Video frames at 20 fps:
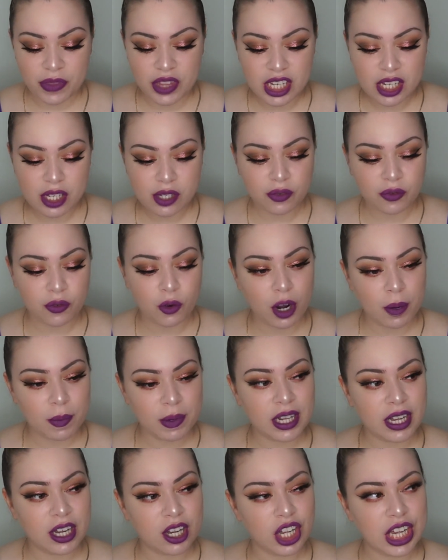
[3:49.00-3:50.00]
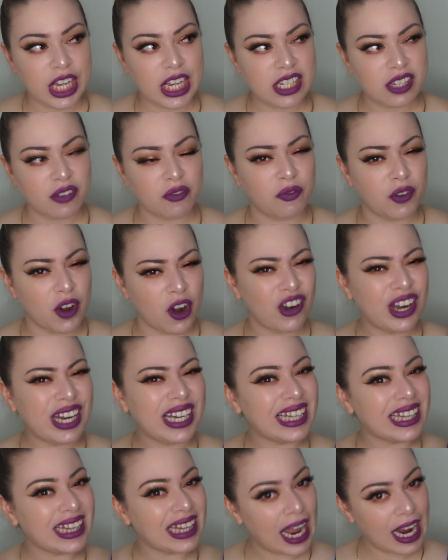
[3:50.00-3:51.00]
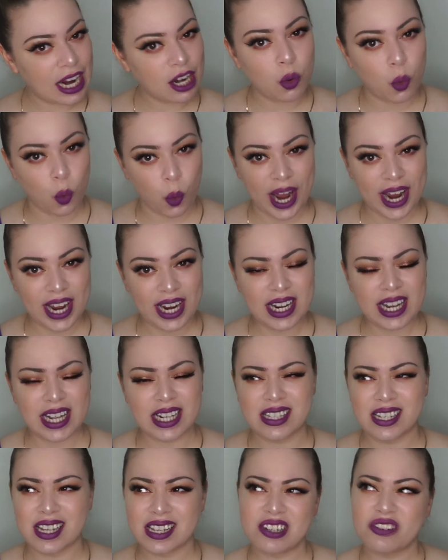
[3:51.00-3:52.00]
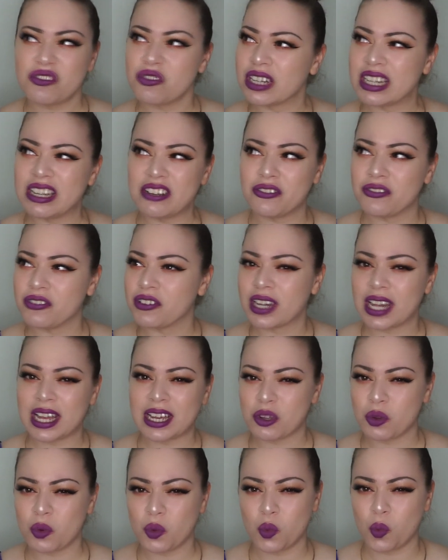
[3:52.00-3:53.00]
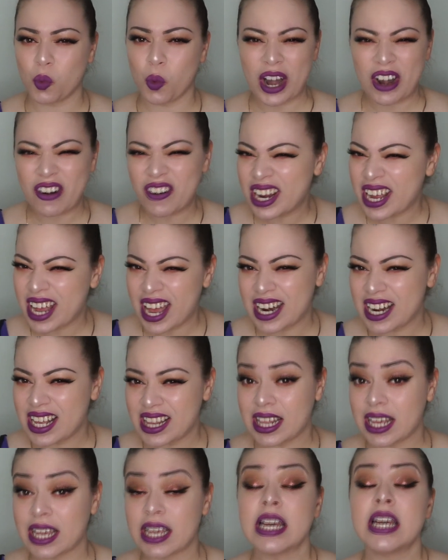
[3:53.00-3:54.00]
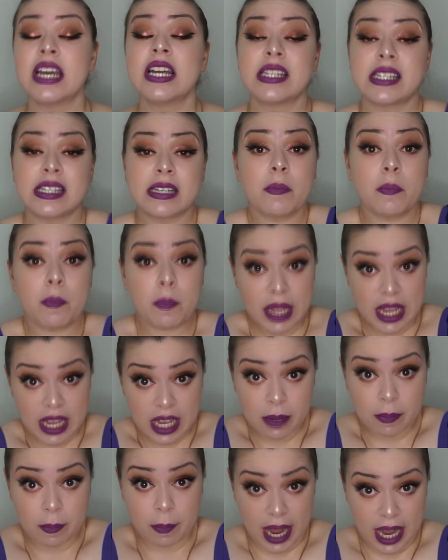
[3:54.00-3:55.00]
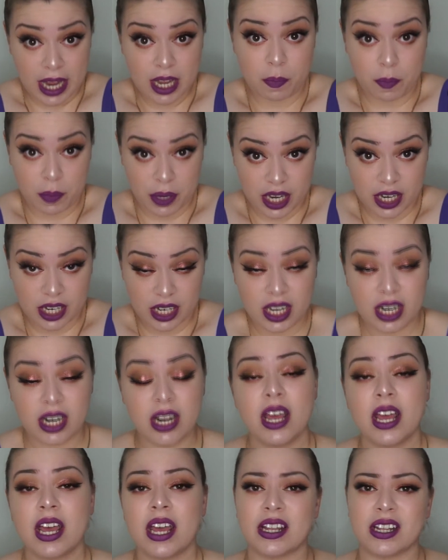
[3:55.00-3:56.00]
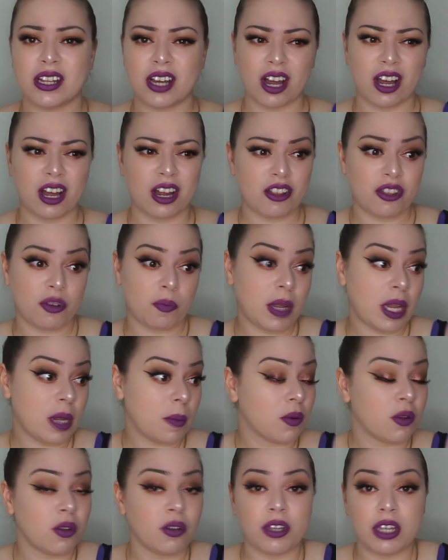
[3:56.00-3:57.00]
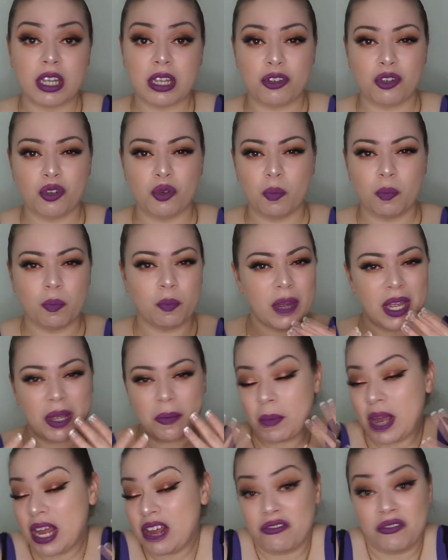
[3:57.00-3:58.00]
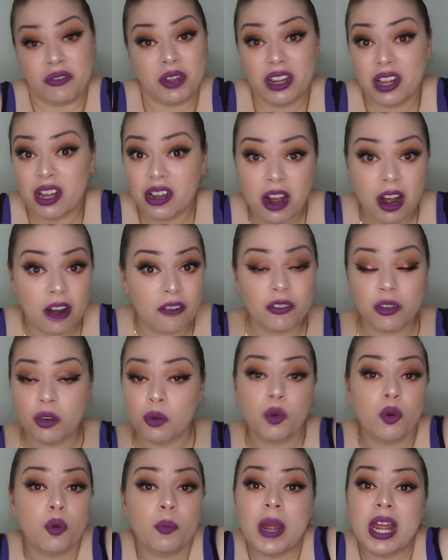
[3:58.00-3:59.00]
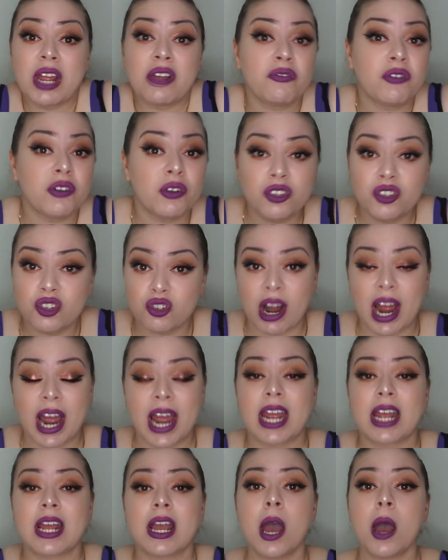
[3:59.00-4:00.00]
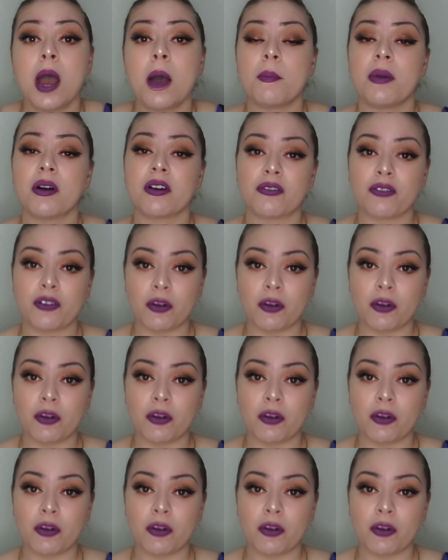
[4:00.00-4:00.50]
This formula is very lightweight. It doesn't really feel like you're wearing anything, to me, in my opinion. Other people, it may feel uncomfortable, may feel drying, but